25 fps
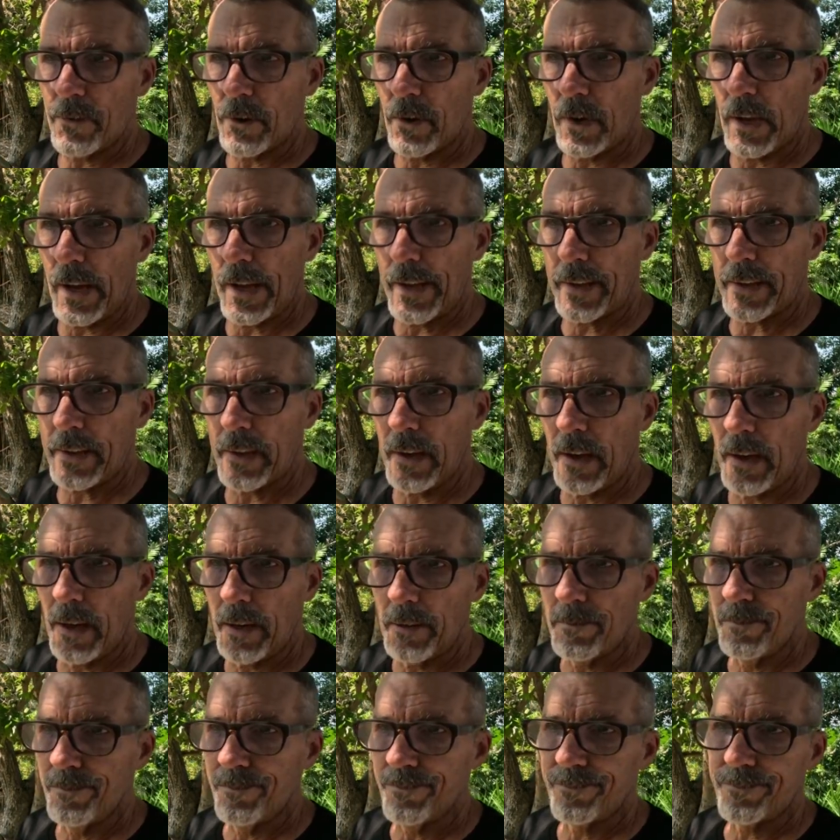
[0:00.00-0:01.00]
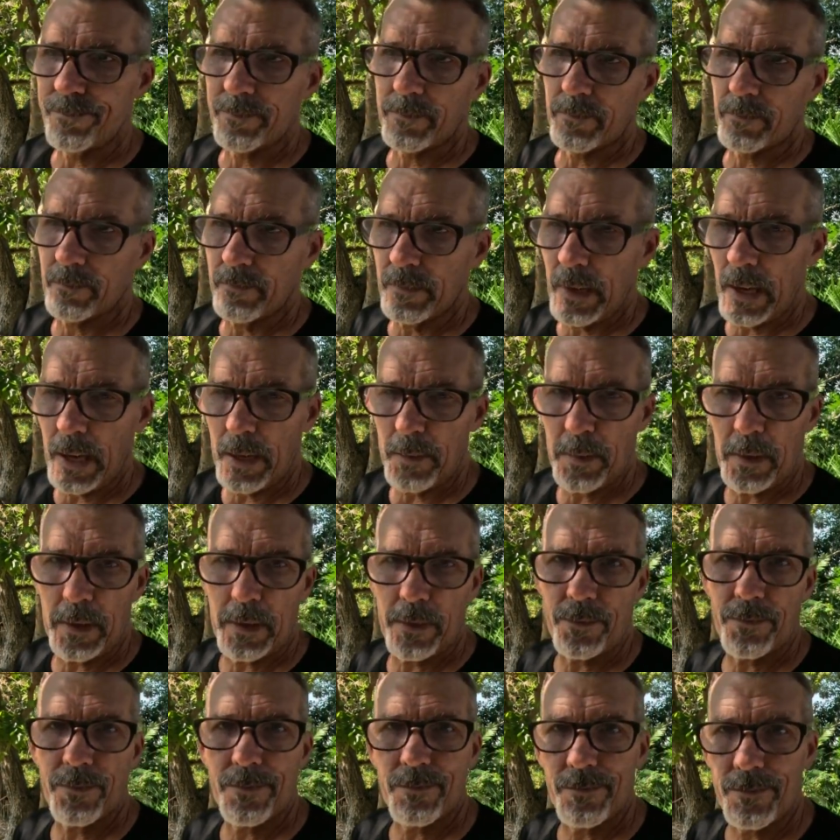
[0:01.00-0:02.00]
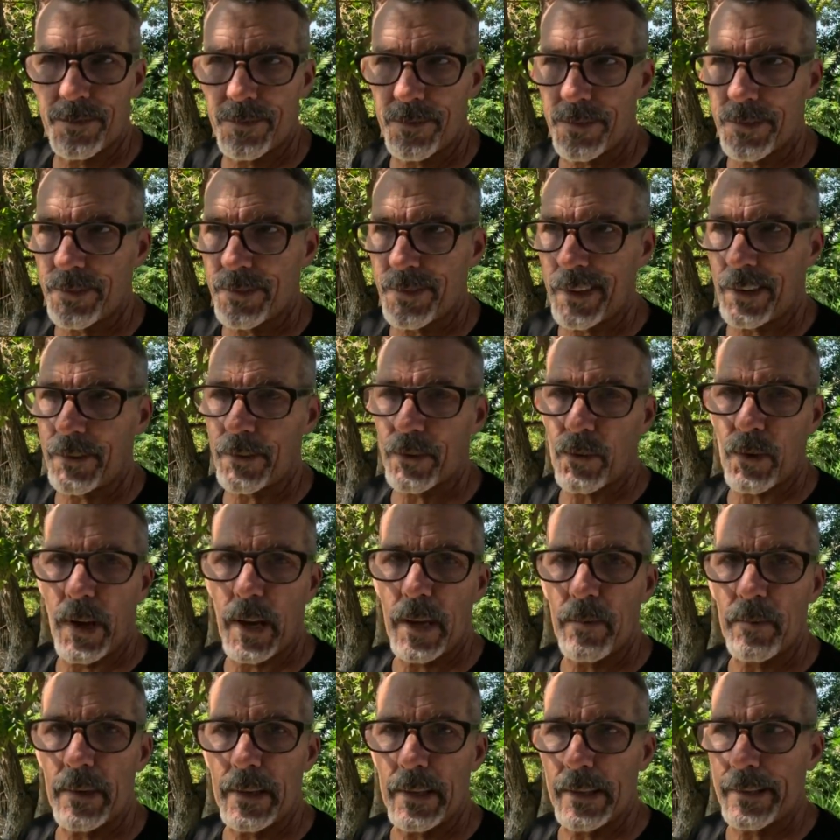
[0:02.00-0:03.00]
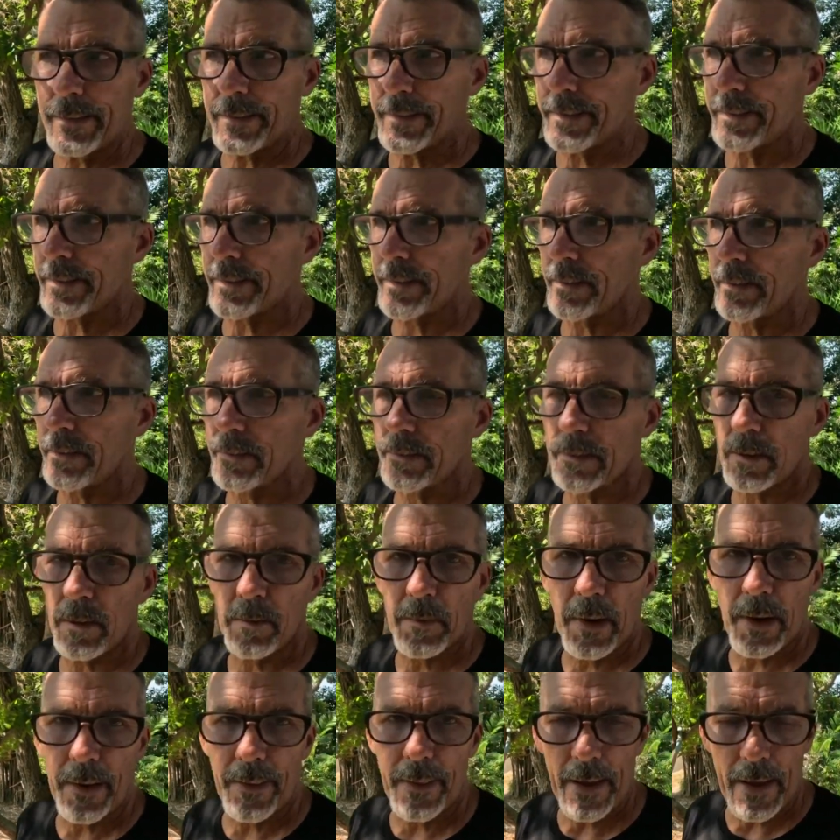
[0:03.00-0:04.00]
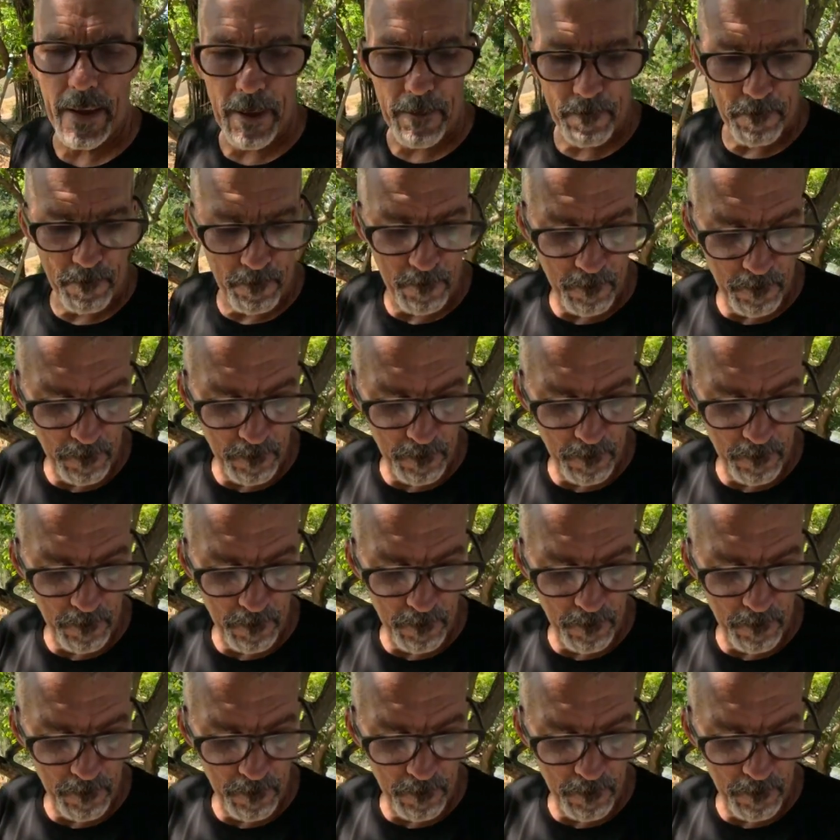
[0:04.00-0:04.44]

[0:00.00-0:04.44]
for like maybe 6 or 8 minutes, something like that.